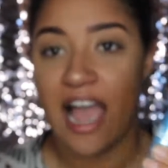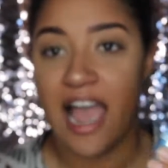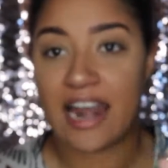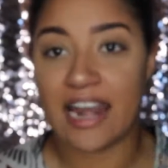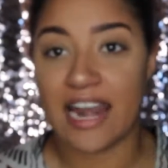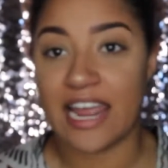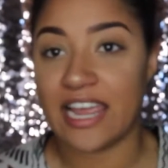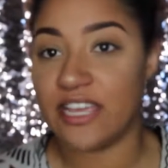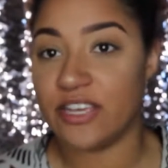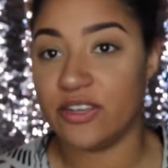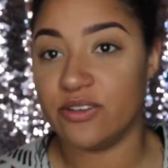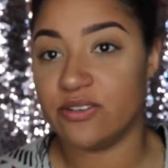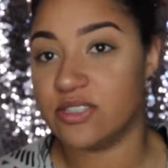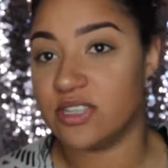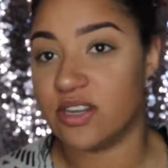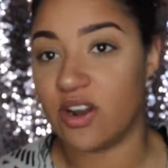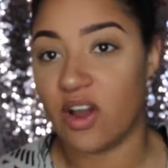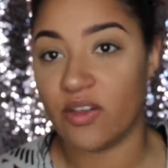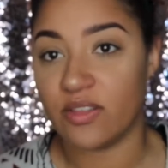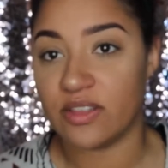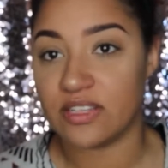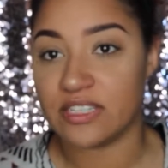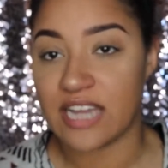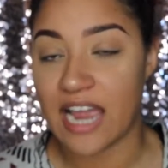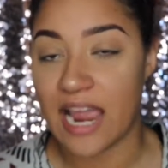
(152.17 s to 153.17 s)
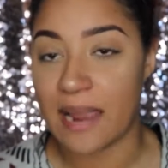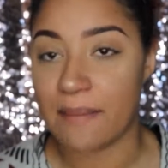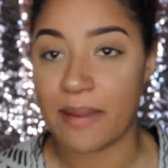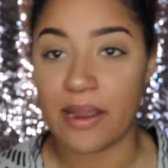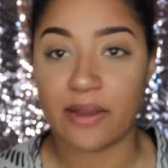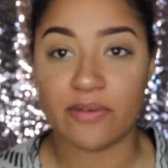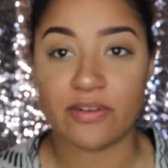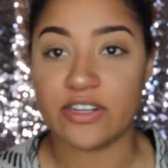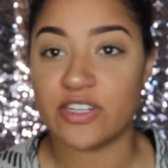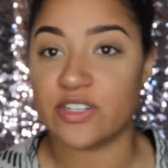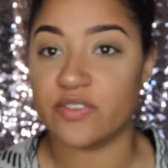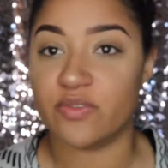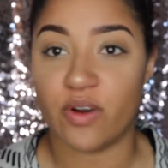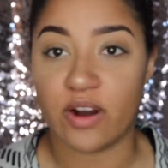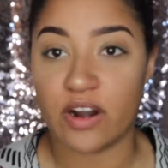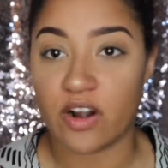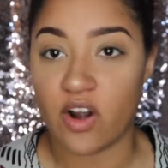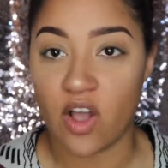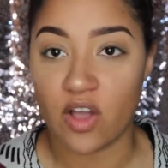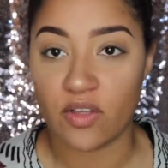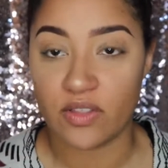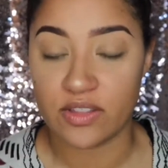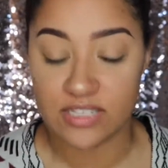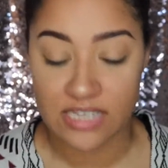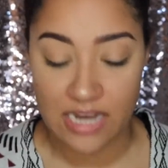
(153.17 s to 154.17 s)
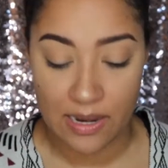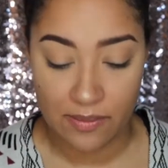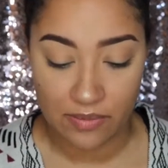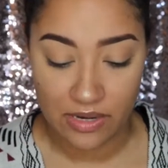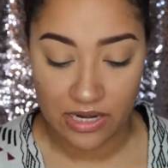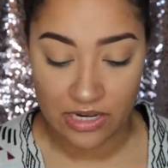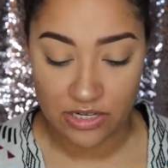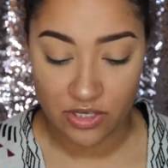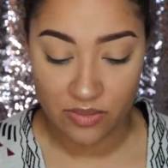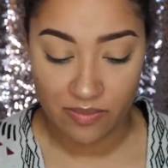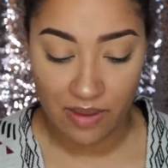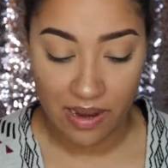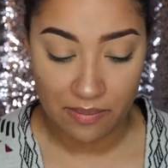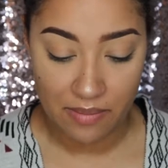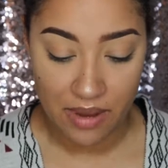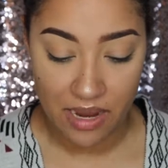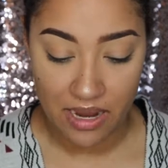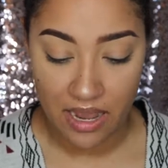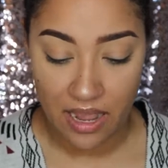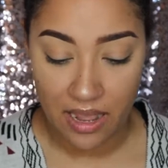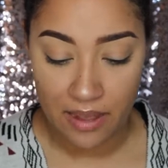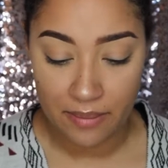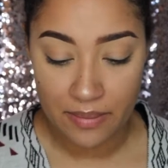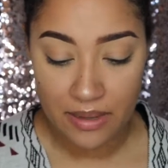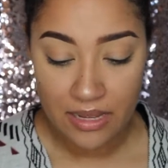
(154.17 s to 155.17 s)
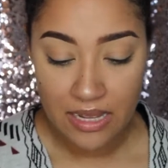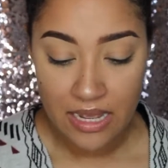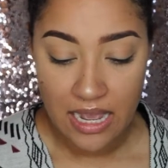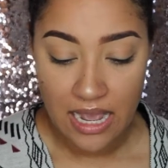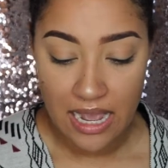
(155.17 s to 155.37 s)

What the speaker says: and I use it all the time. I reach for it all the time when I do my makeup.